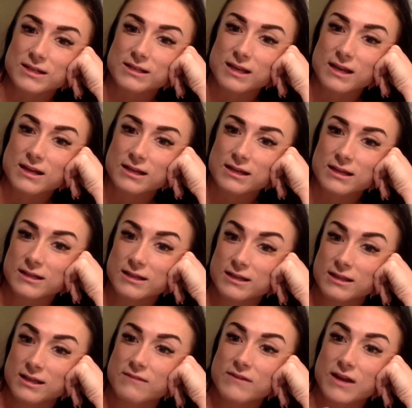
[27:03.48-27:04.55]
like,
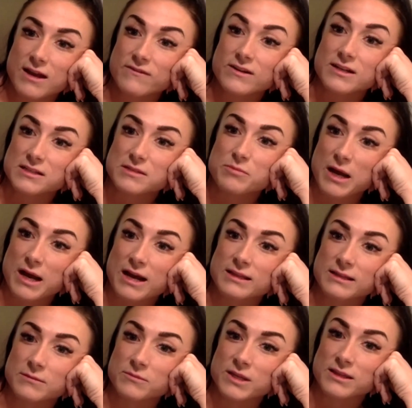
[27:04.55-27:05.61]
they have evidence behind
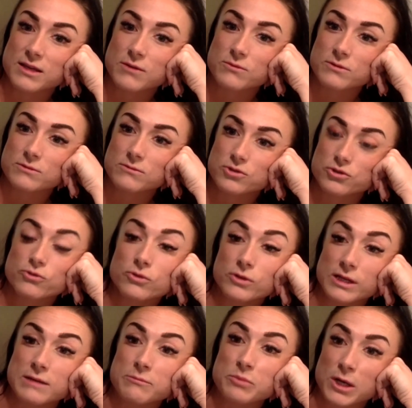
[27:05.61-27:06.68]
them that they will
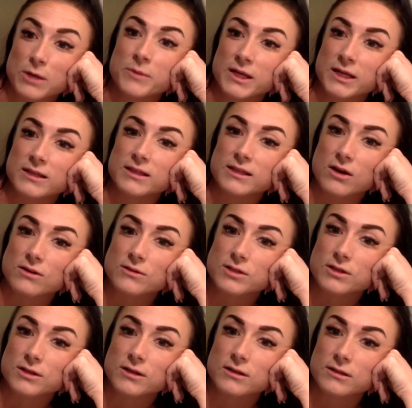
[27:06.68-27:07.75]
truly permanently
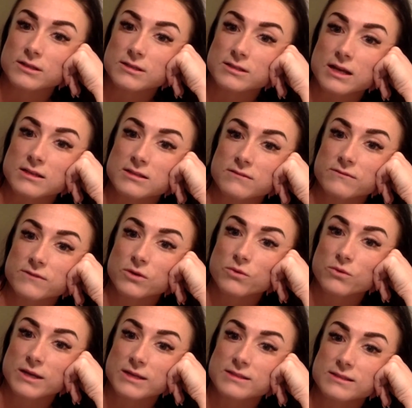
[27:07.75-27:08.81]
alter the size of your
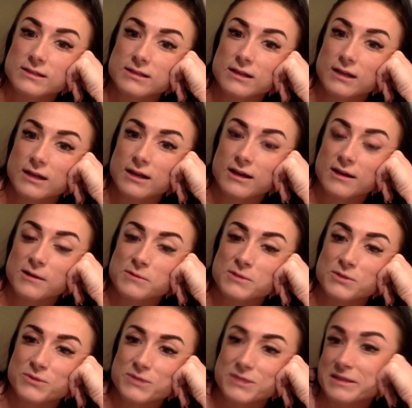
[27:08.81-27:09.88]
waist. So
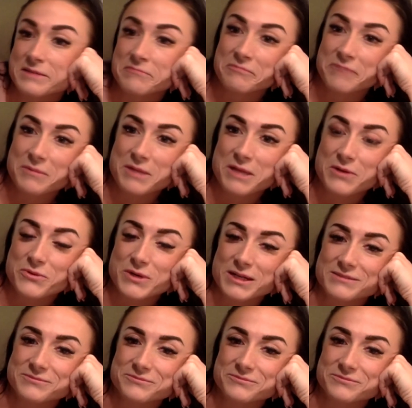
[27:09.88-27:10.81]
we'll see. Maybe that'll work.